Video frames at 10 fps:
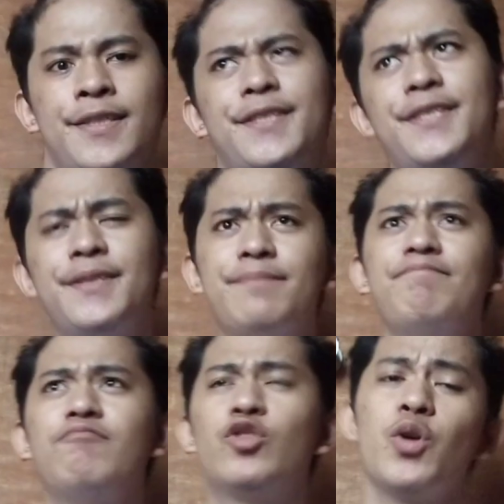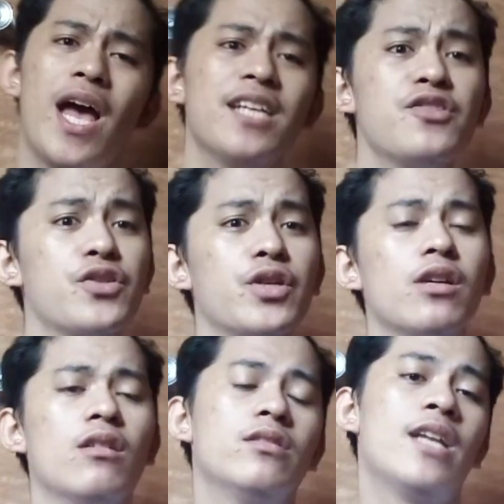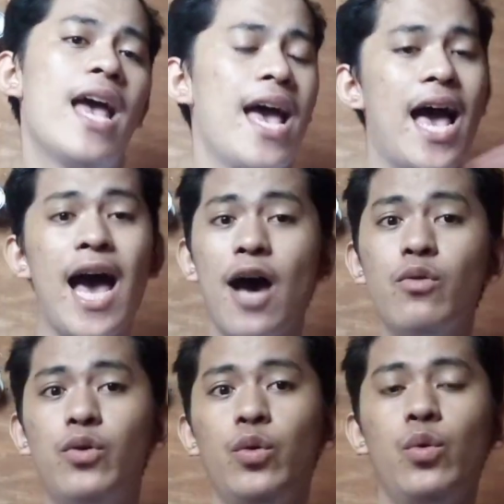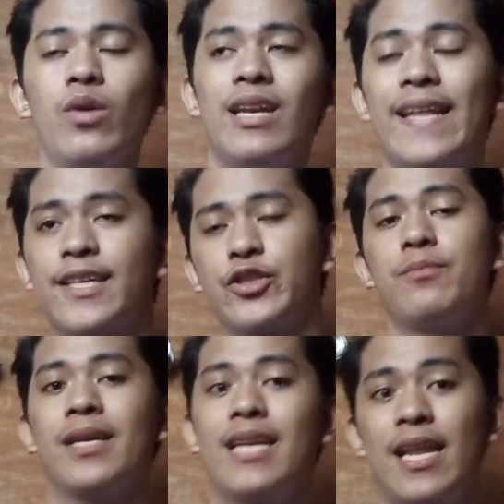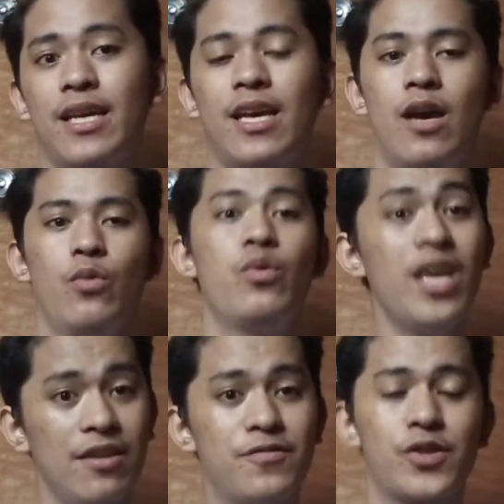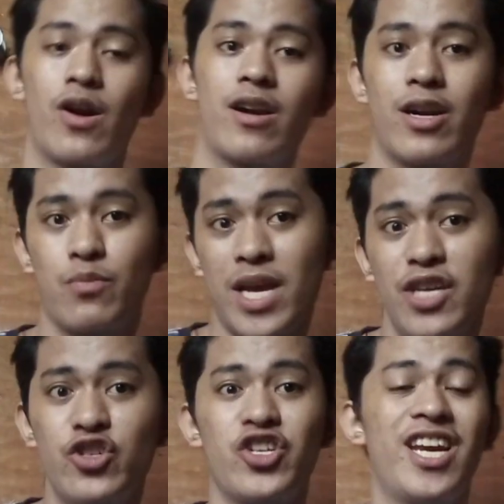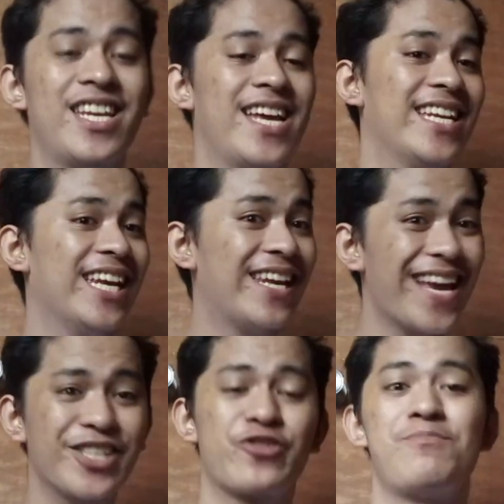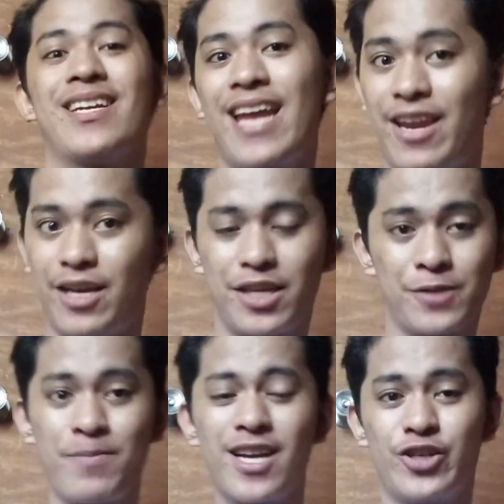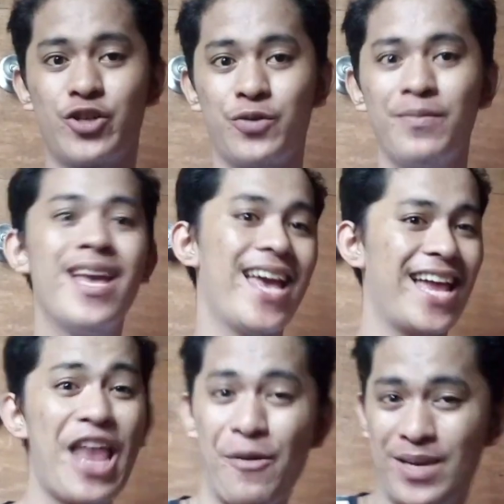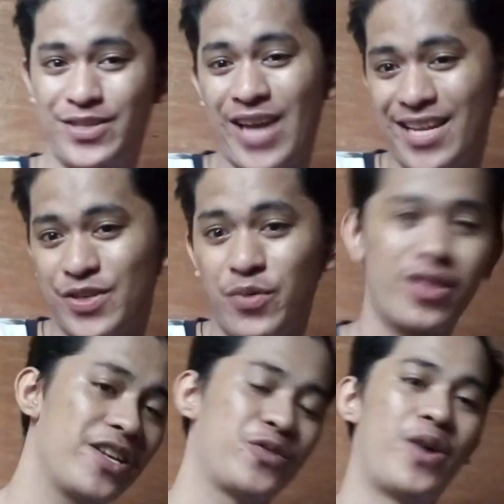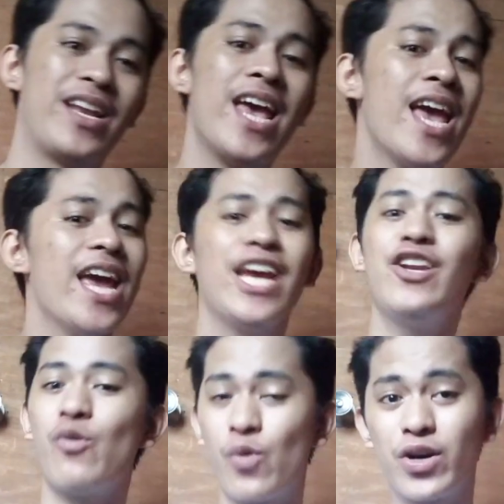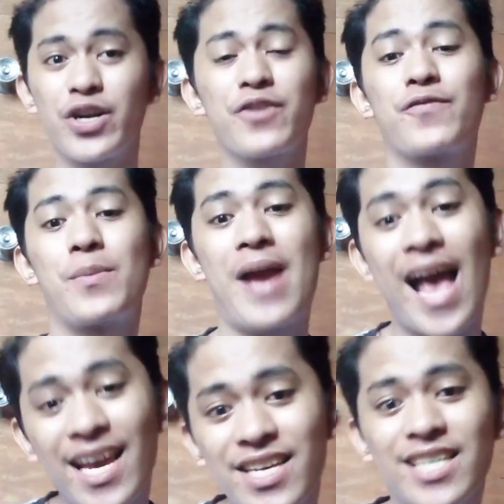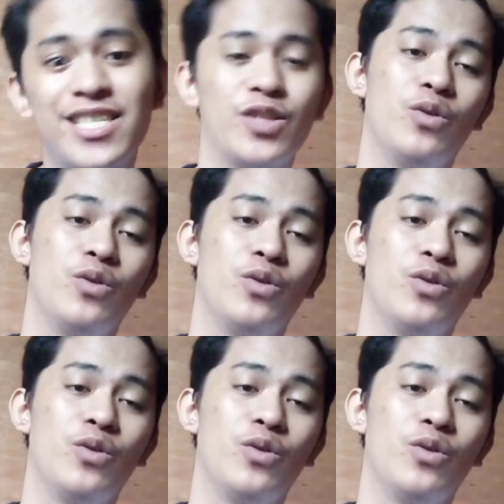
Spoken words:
To answer on how do electromagnetic waves are arranged in an electromagnetic spectrum, allow me to answer this one. In order from highest to